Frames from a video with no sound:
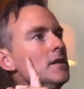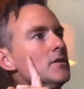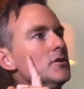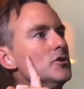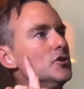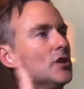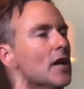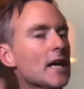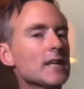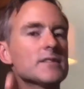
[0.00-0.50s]

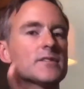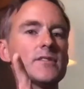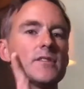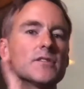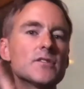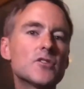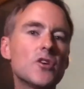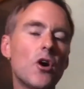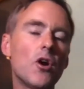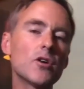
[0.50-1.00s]
just
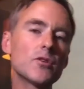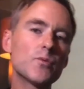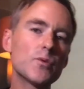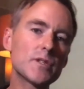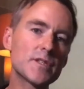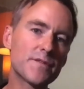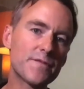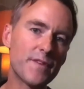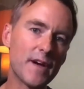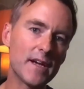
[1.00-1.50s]
as God
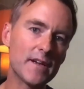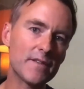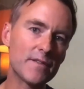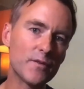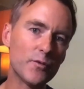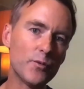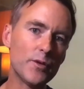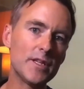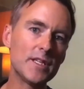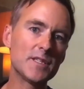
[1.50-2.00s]
was
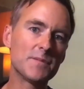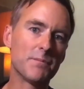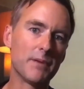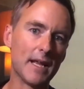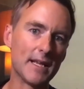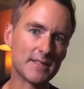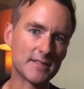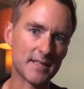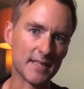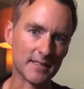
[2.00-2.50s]
faithful with his
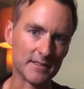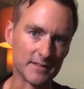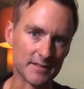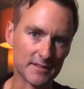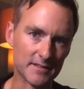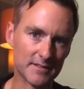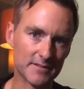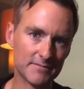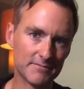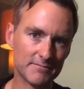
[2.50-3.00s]

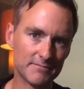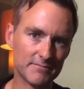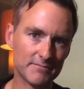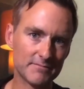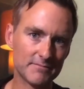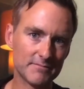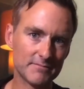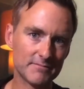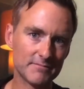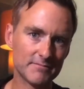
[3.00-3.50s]
blessings,
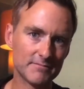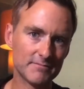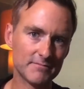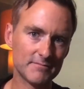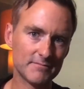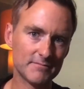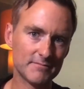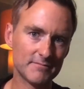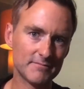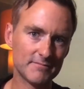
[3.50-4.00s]

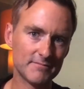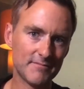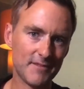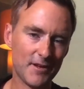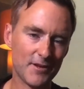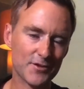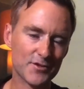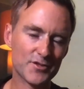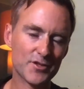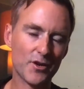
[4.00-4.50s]

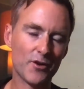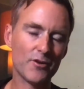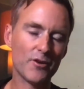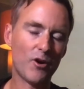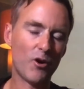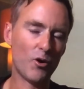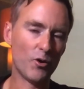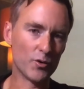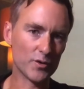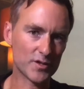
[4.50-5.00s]
so
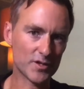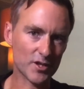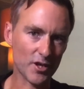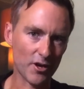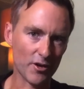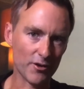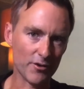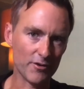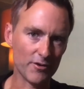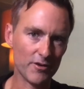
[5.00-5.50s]

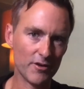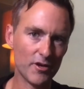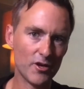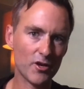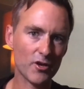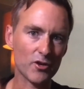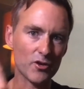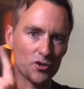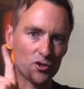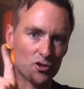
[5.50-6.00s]
also
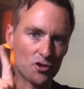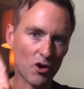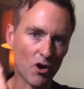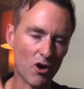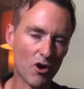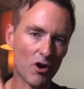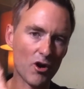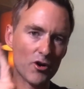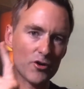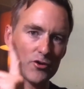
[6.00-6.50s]

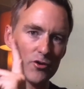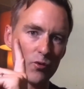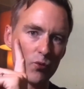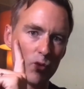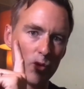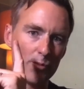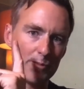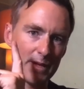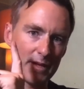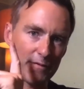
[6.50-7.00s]
God
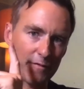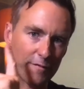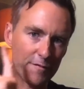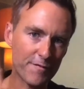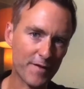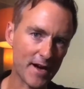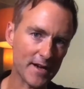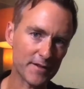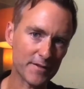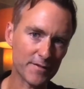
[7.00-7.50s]
will be
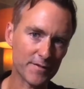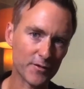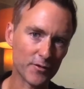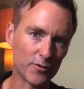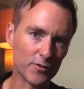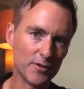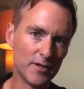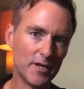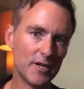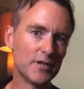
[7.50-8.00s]

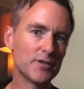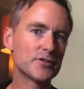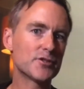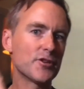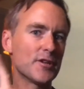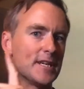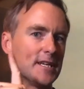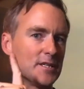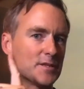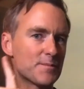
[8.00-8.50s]
faithful
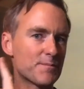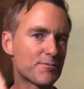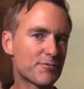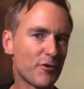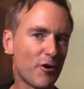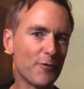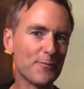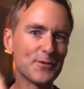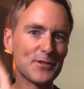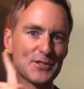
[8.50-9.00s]
to his
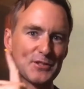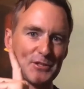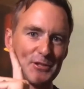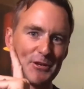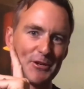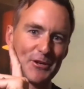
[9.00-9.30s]
promised